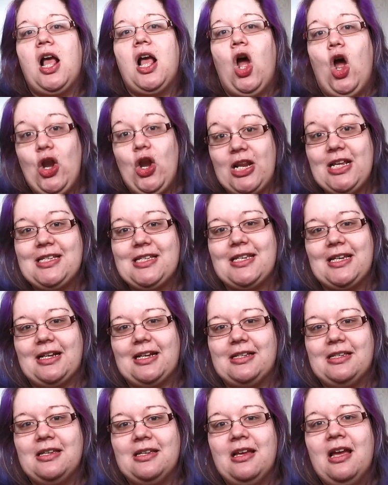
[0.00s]
only
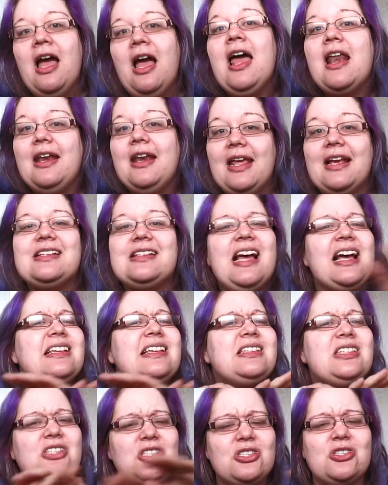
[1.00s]
six NYX
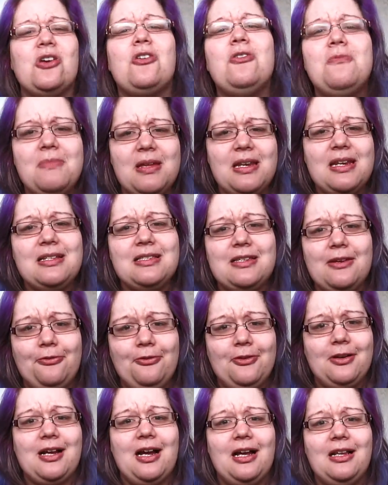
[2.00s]
has so many
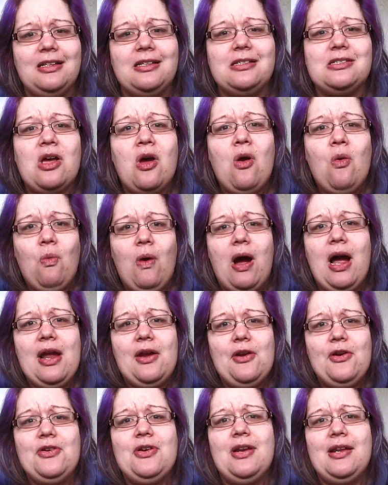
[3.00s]
different colors why
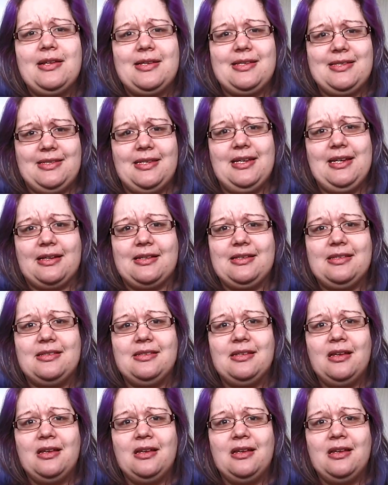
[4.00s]
only six